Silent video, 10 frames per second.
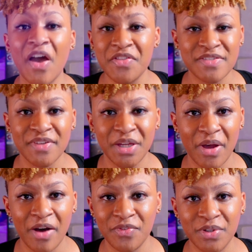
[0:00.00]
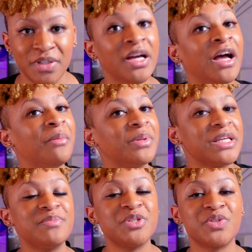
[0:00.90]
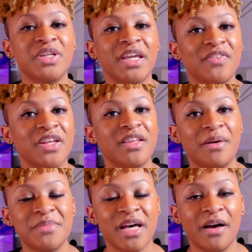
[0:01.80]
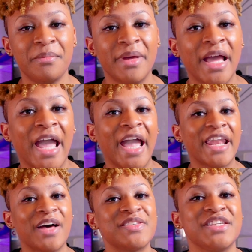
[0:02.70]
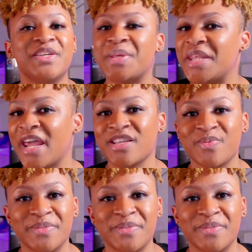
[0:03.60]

found this video helpful, please be sure to give it a thumbs up, and I'll see you in the next